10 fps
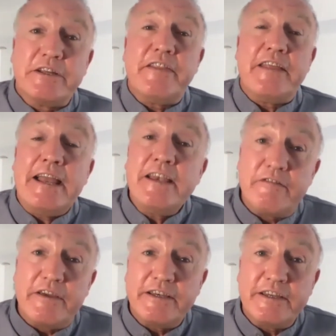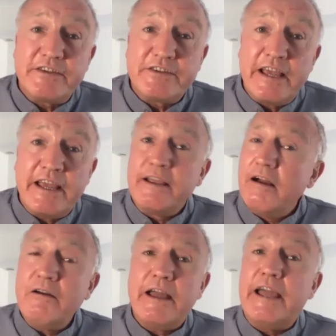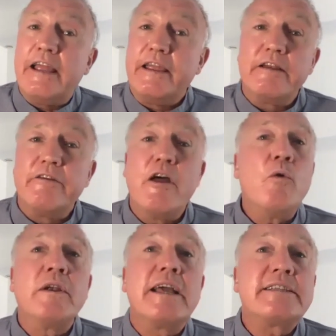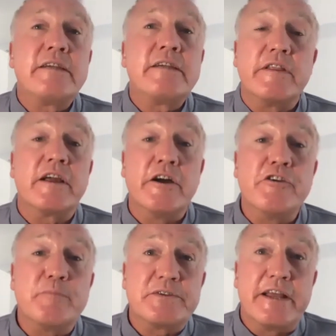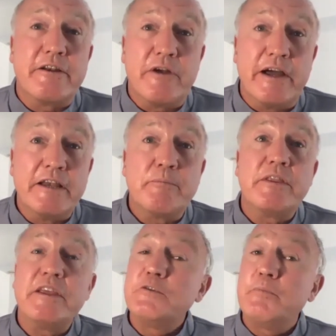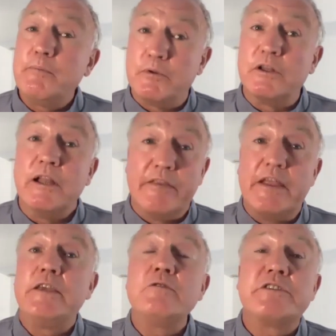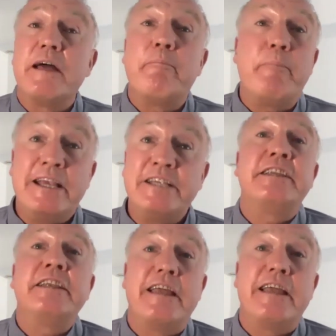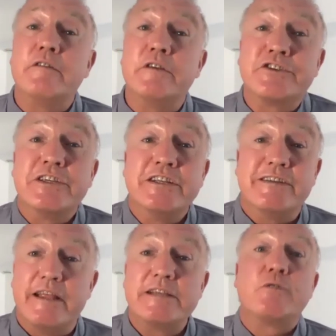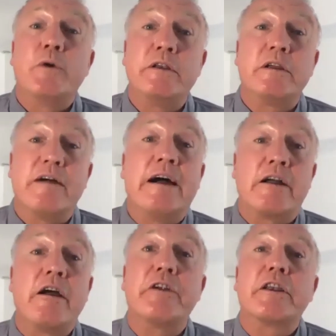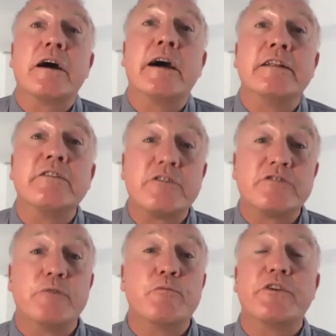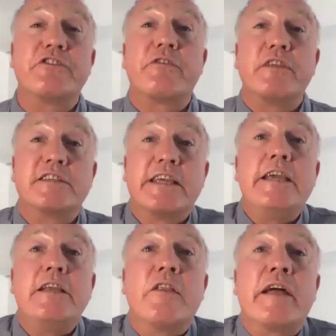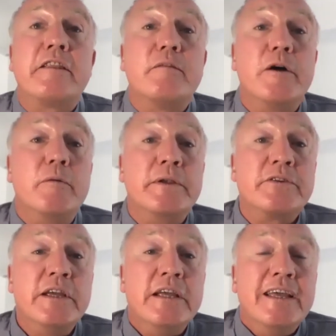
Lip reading: And at the end of it, you're saying, okay, no one gets everything 100% right, but these people, they use their best endeavors. And there's the wording of our current guidance. Someone is keen on that at the moment.